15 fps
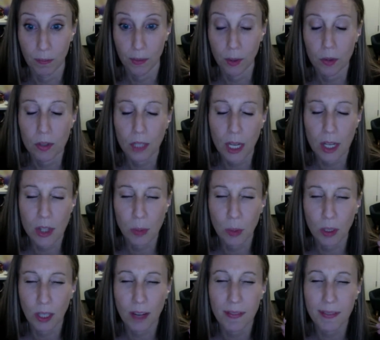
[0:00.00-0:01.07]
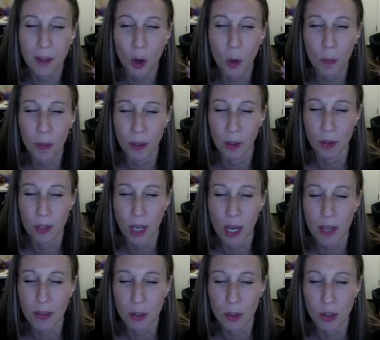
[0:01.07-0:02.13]
Those gates were left open. Those
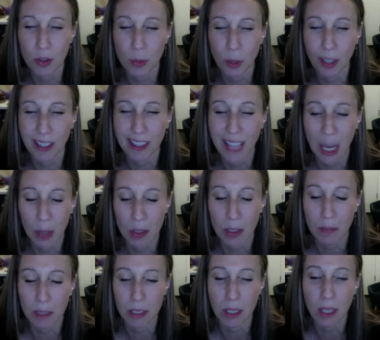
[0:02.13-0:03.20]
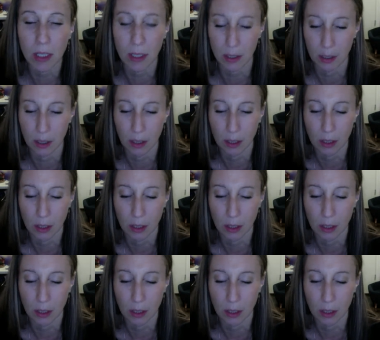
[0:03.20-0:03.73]
hostages were allowed to be taken.